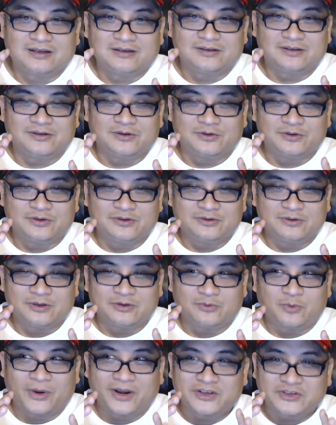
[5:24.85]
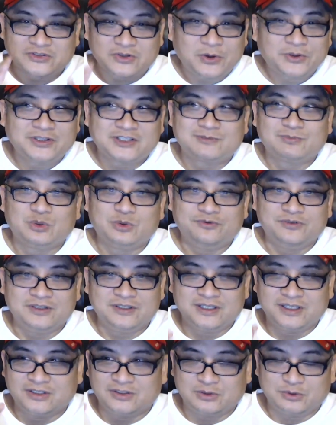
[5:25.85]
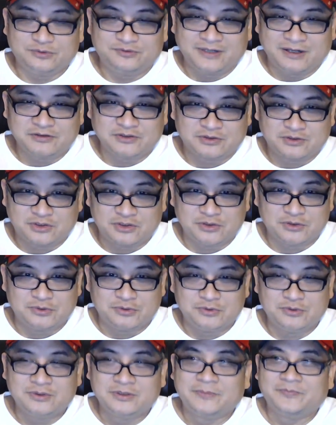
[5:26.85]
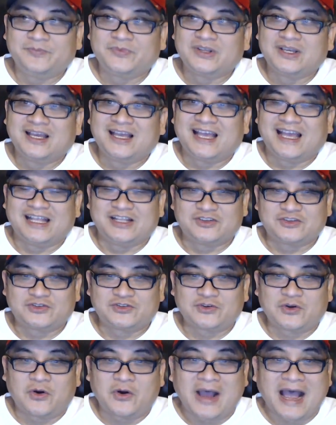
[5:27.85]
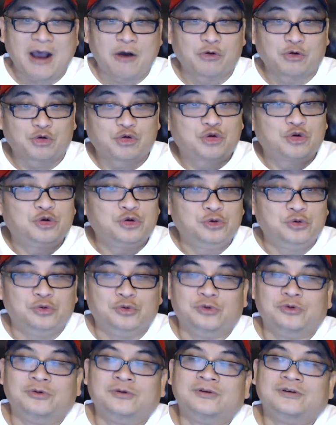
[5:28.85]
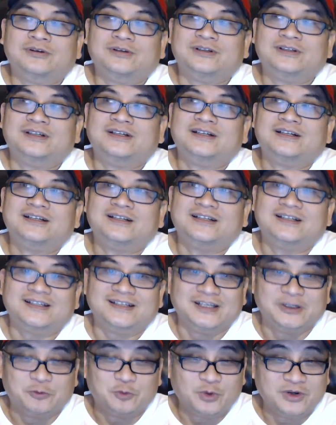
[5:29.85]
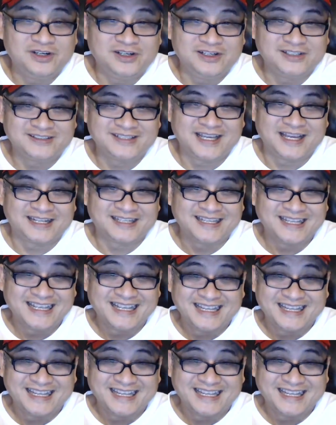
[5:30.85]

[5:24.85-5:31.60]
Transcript: You know, when I saw this movie in 2002 and saw how cool it was that